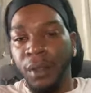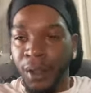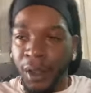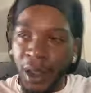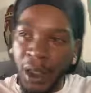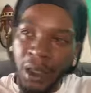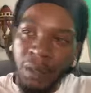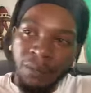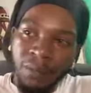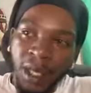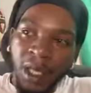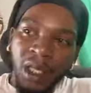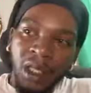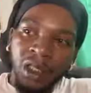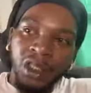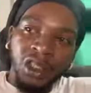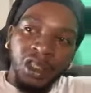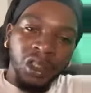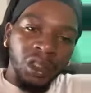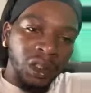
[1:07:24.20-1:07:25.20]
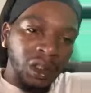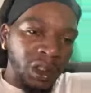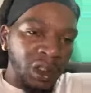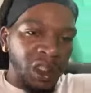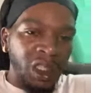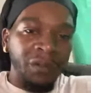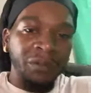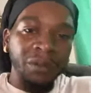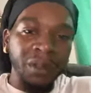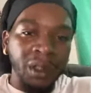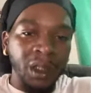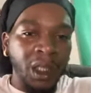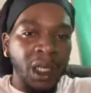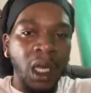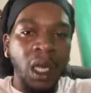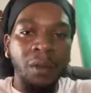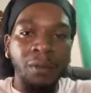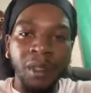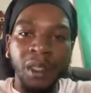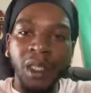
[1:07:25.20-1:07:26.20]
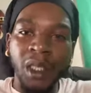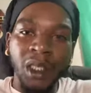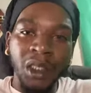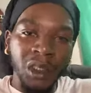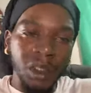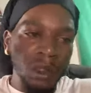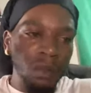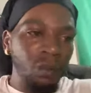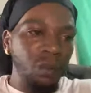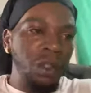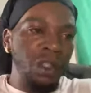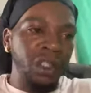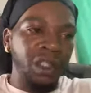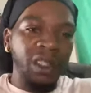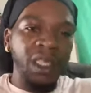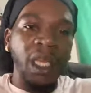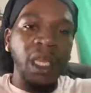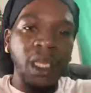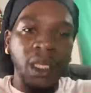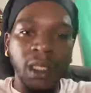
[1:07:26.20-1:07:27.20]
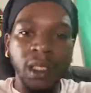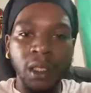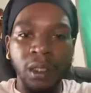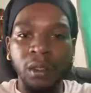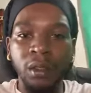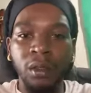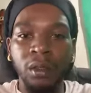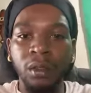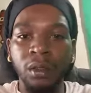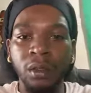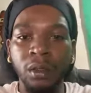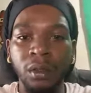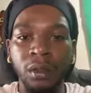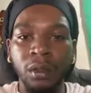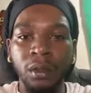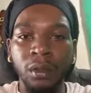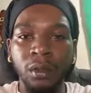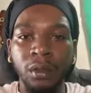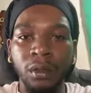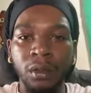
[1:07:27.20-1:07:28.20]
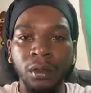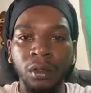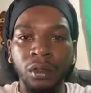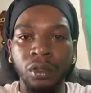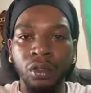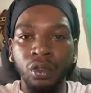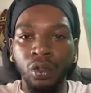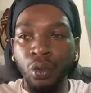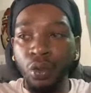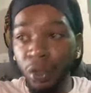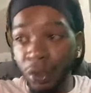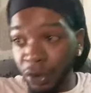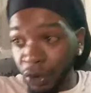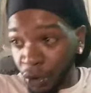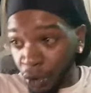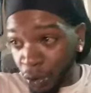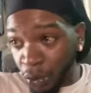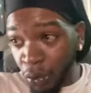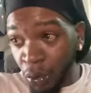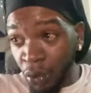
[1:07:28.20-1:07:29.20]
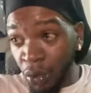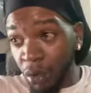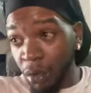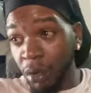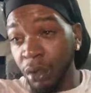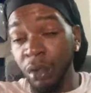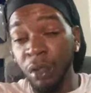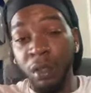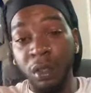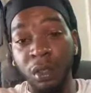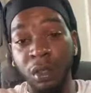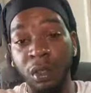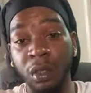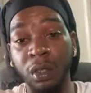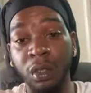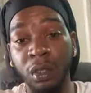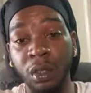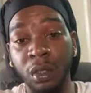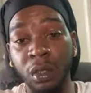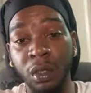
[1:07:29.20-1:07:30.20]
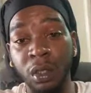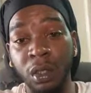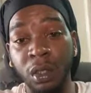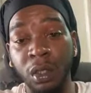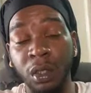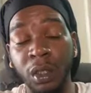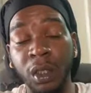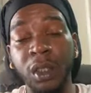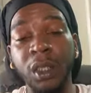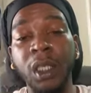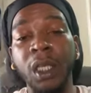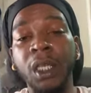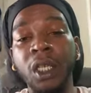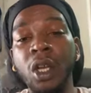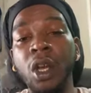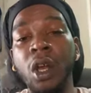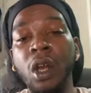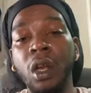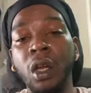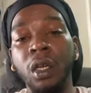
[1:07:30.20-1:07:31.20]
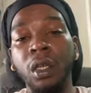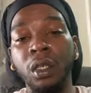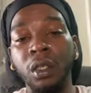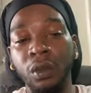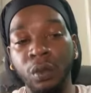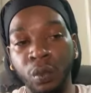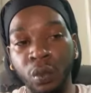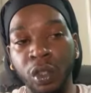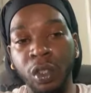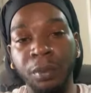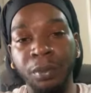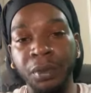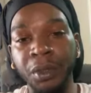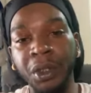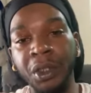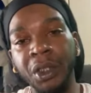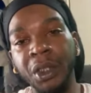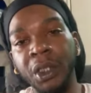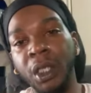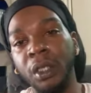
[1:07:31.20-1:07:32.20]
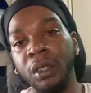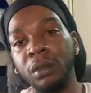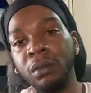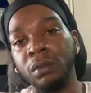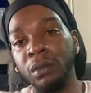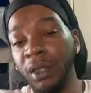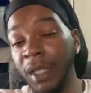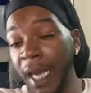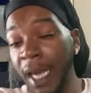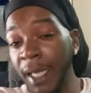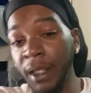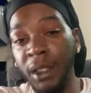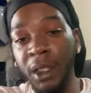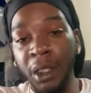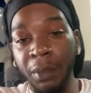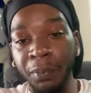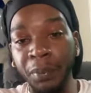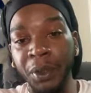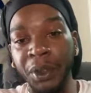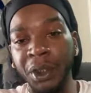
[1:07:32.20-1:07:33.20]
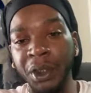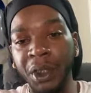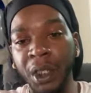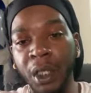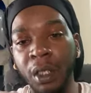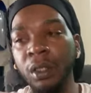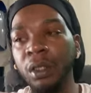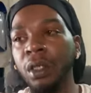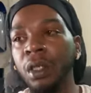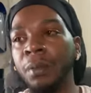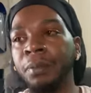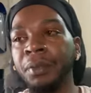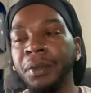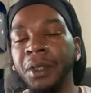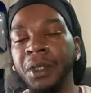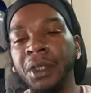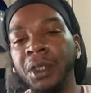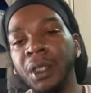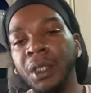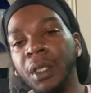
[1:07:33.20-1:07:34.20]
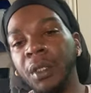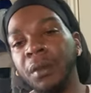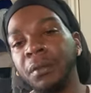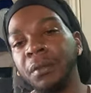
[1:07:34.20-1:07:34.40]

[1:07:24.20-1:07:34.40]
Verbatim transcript: He made sure that every accommodation was taken to ensure that that car would appreciate. Not depreciate, appreciate.